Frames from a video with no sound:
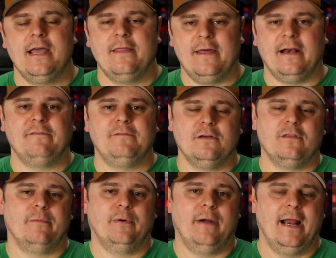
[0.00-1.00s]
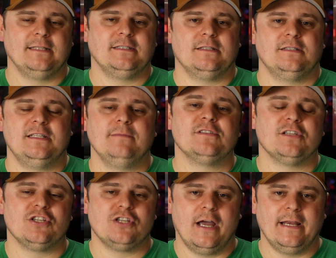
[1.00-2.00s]
that I feel the Marantz seems to
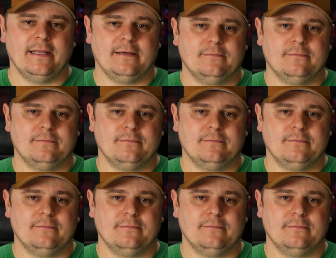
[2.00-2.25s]
shine in.